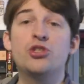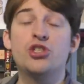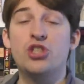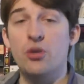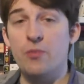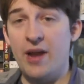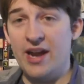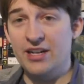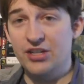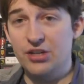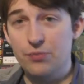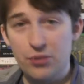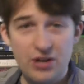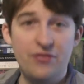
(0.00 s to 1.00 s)

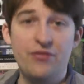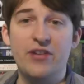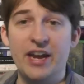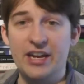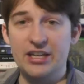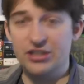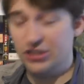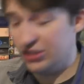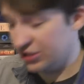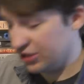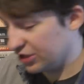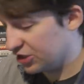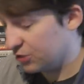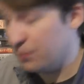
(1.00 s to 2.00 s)
Scamander briefcases
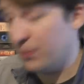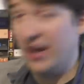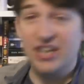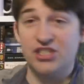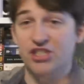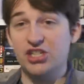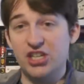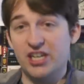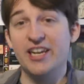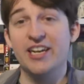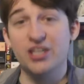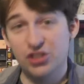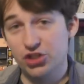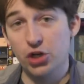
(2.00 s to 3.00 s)
that's
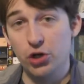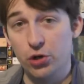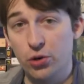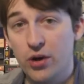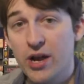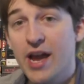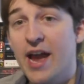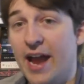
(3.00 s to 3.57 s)
basically a zoo